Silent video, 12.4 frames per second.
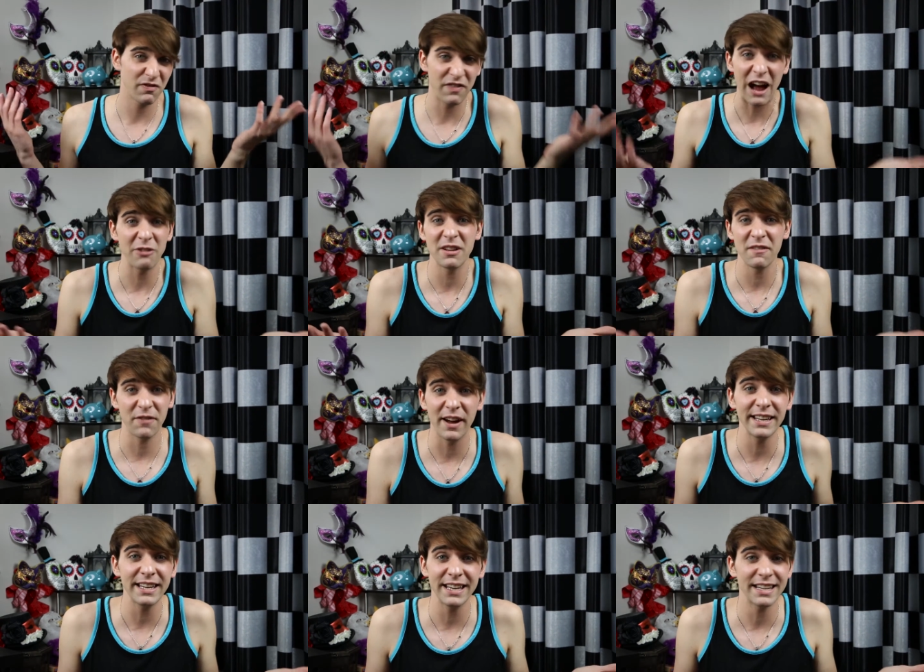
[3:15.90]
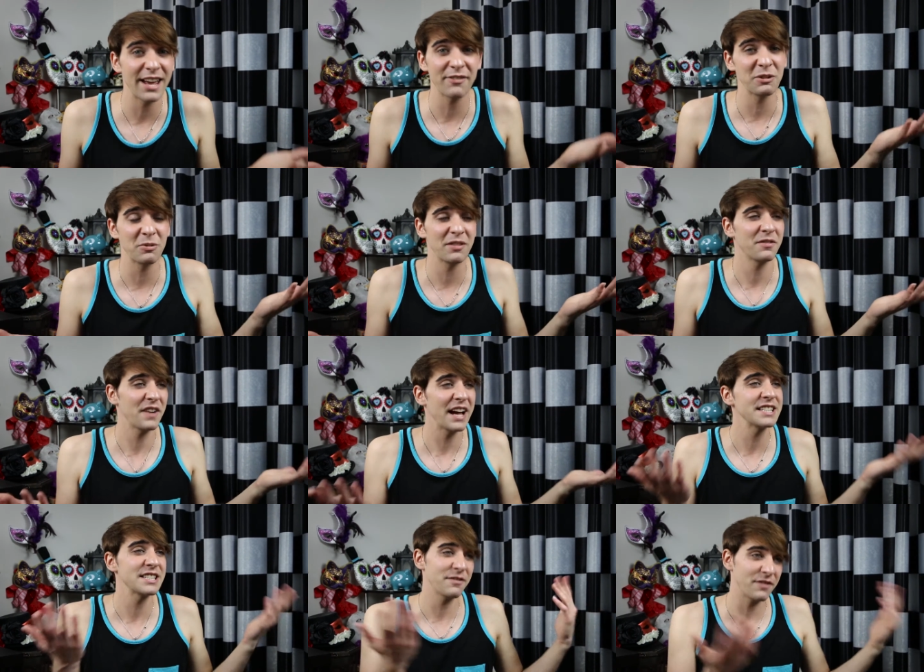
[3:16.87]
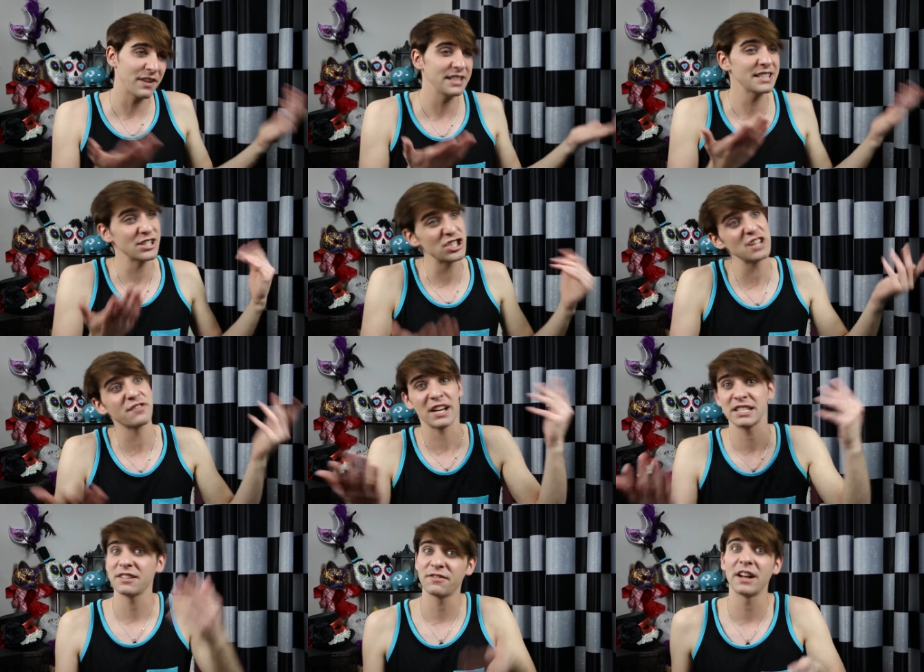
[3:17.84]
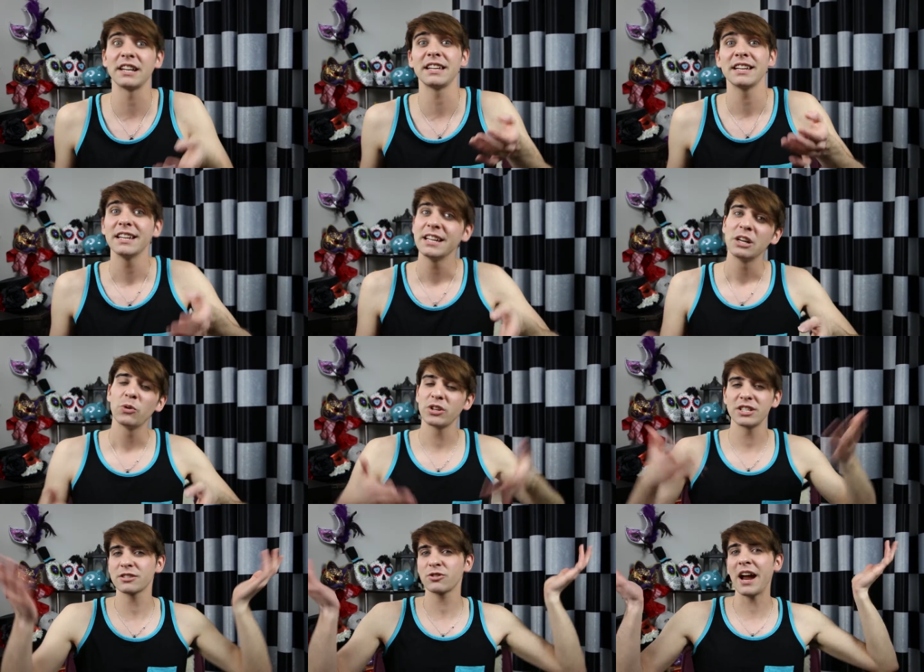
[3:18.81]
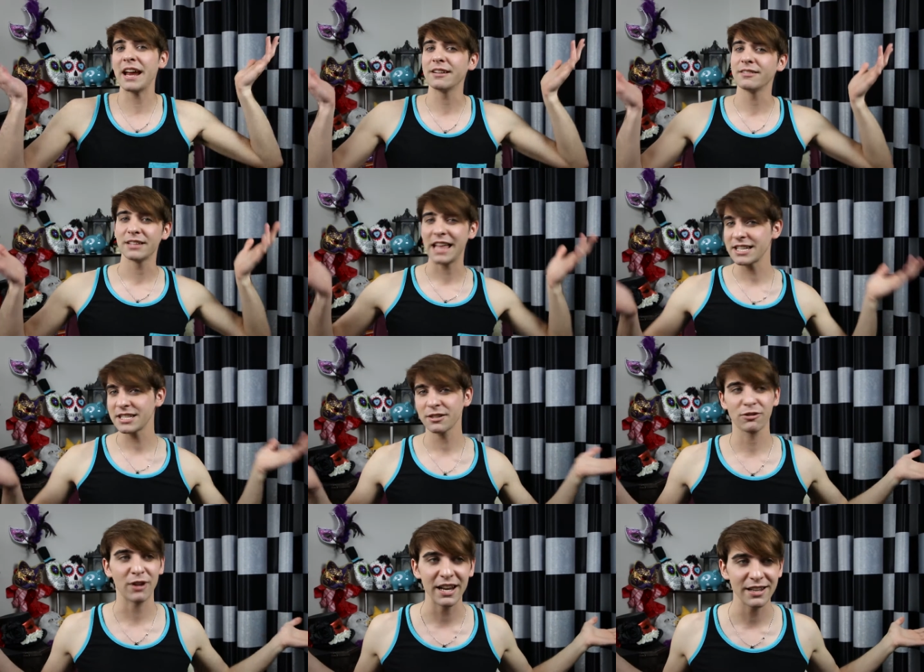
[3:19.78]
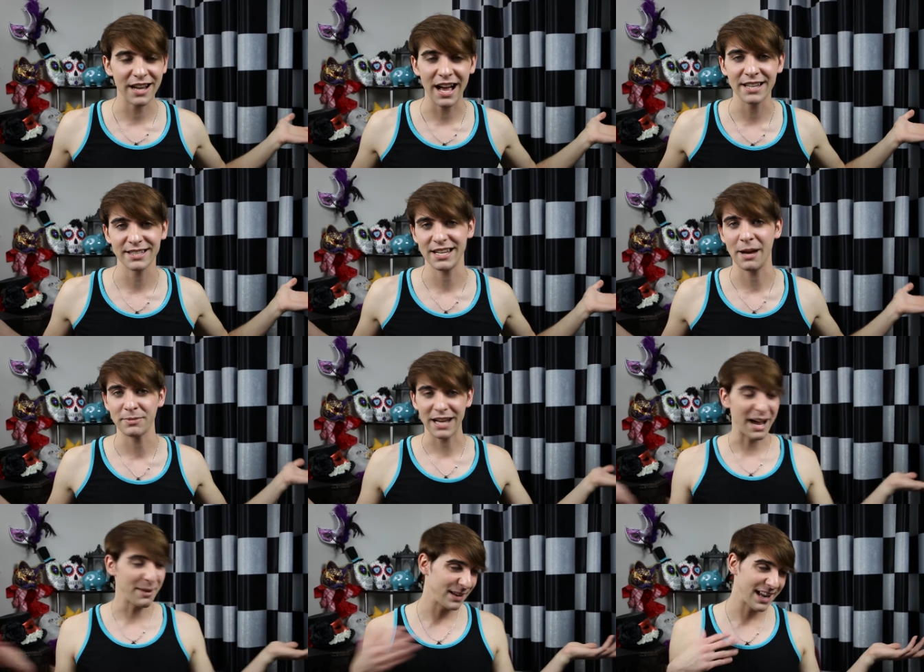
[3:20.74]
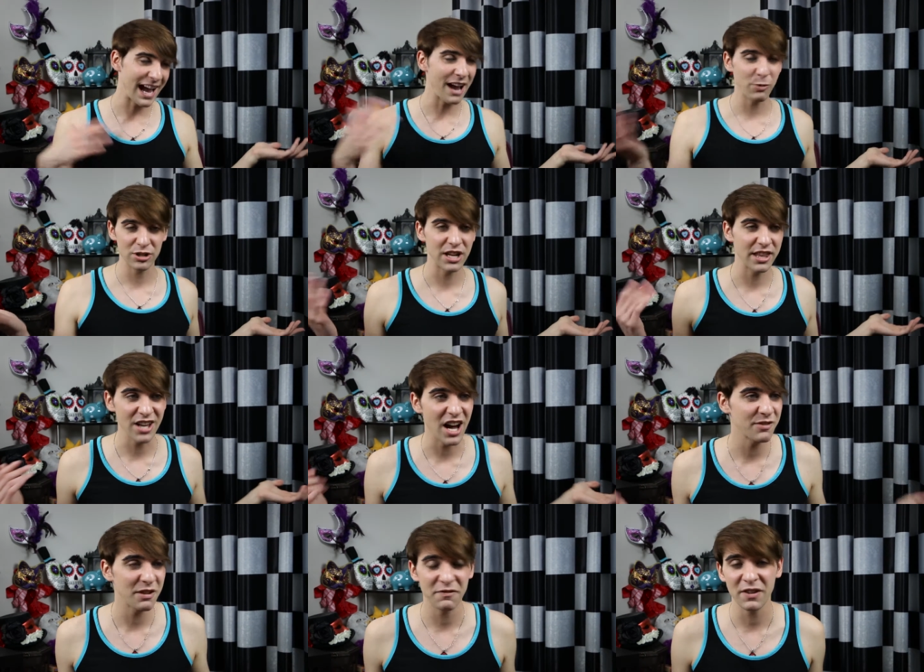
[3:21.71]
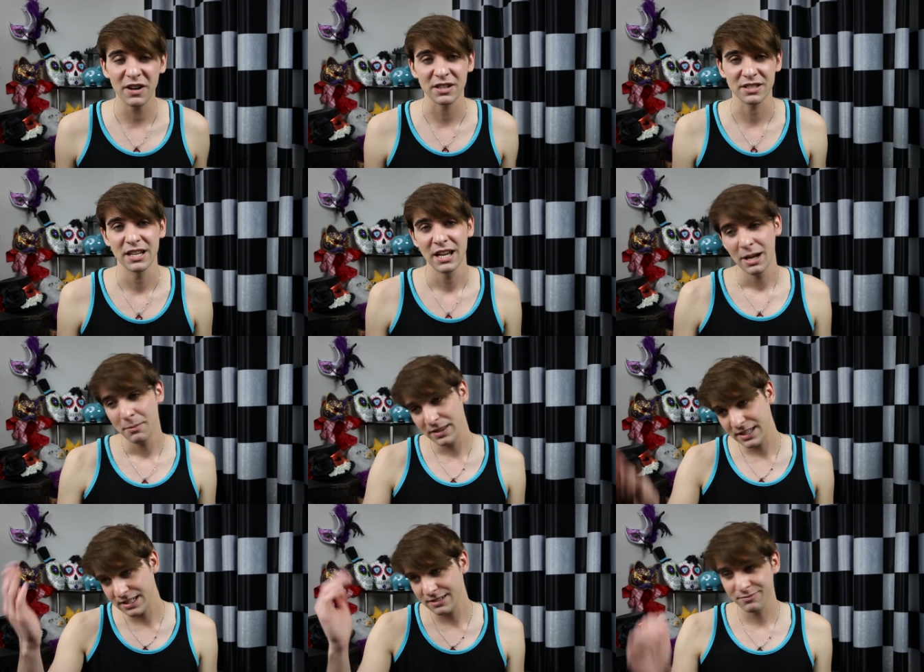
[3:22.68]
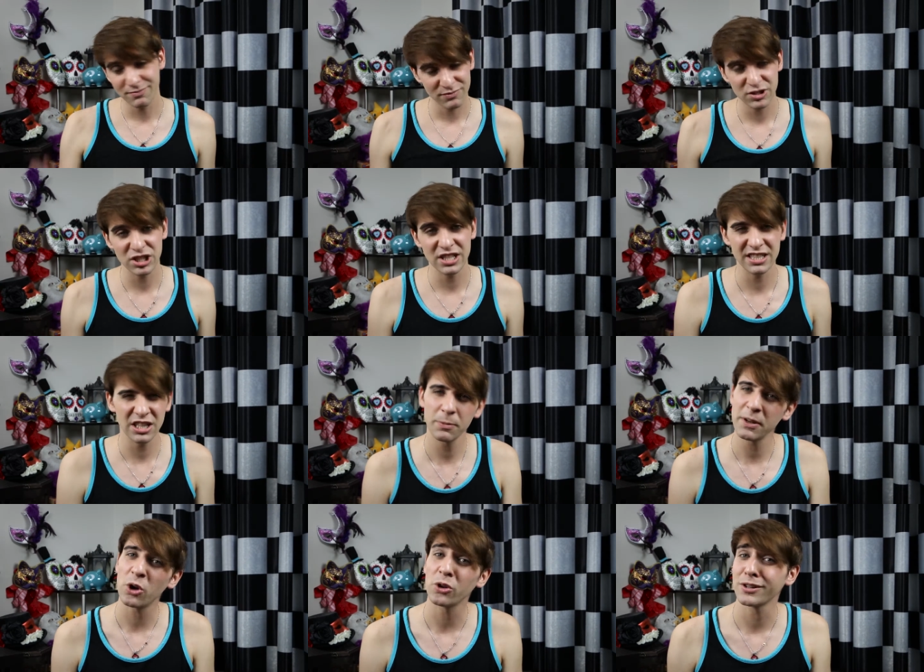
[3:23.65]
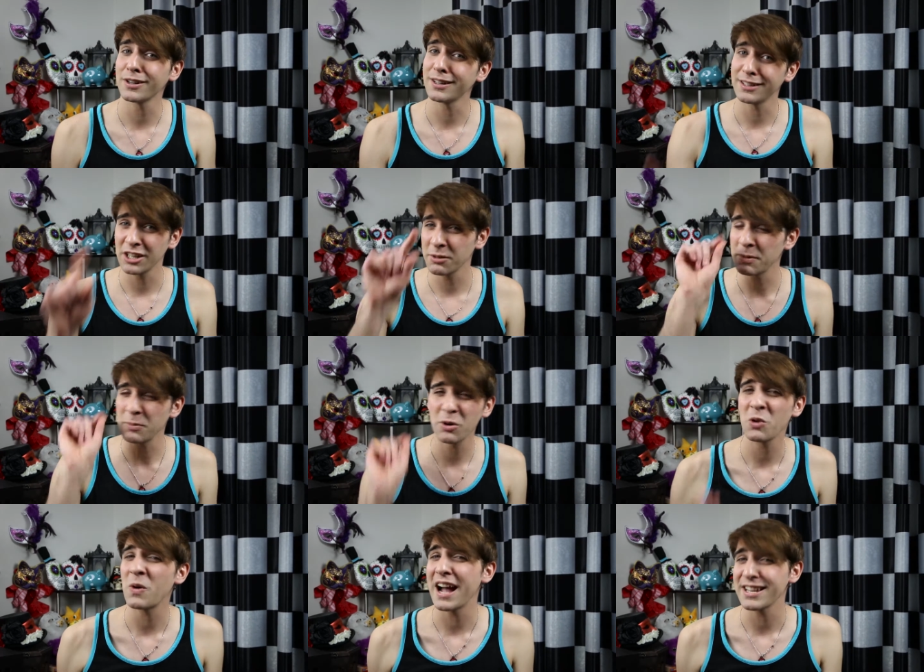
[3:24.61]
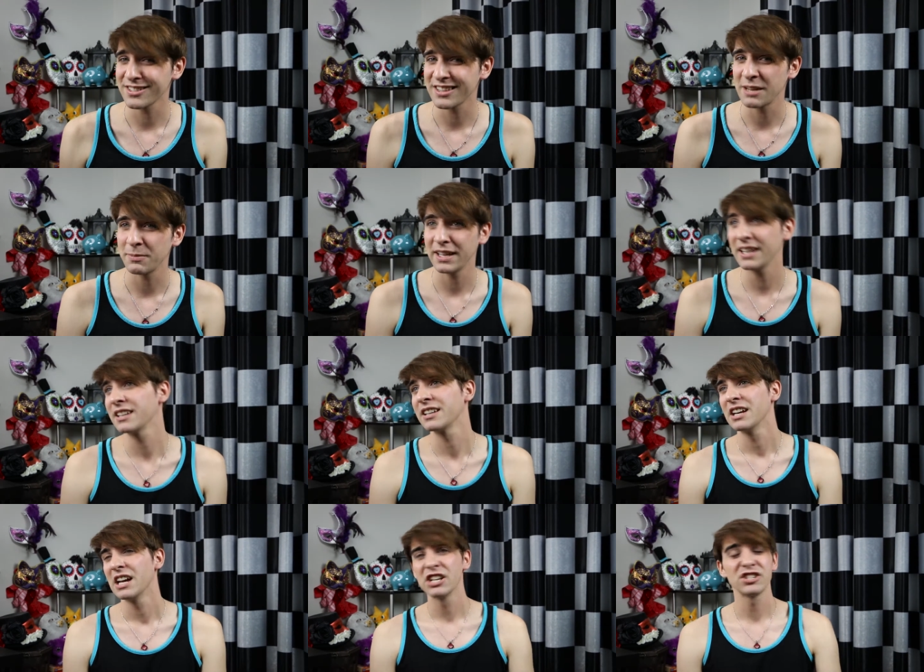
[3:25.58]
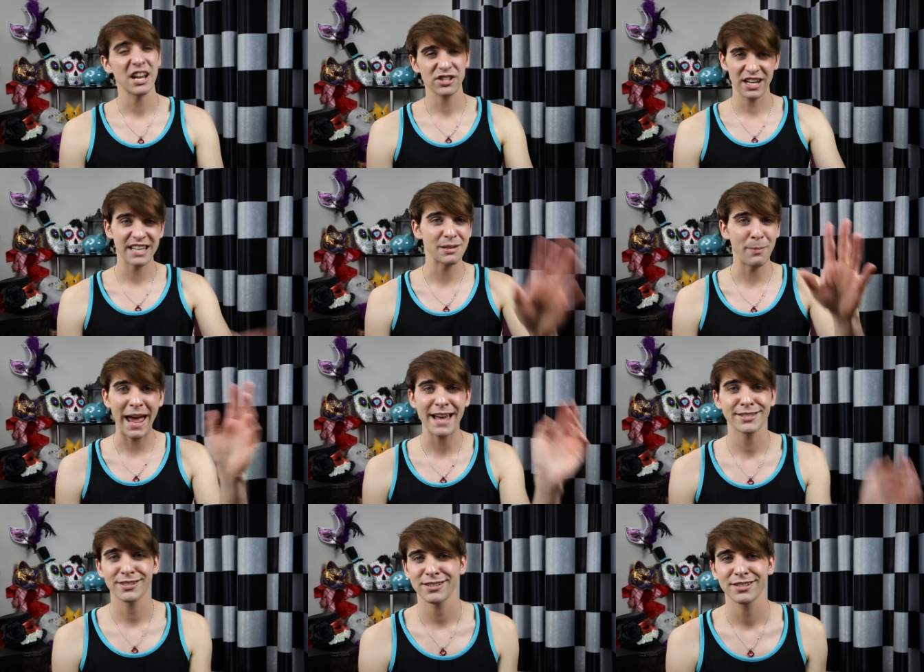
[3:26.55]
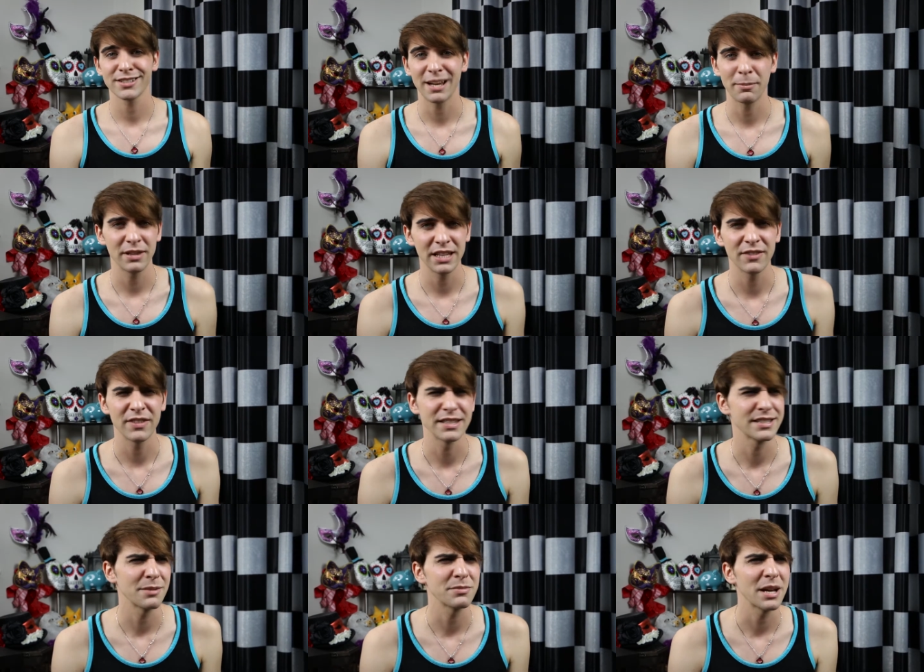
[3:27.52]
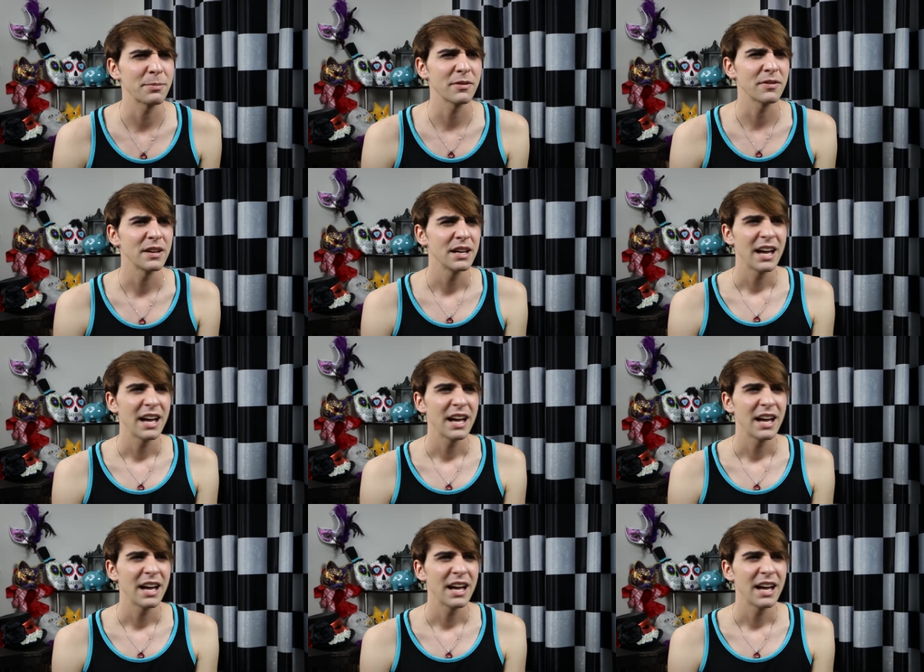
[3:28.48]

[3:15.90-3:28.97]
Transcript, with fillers: found it funny and everyone finds it funny that she finds it funny, which is great. That's a great concept. I mean, I wish I thought of it first, but the, she's a little bit older and a little bit more wiser than me, and she actually has a master's, I believe, in some type of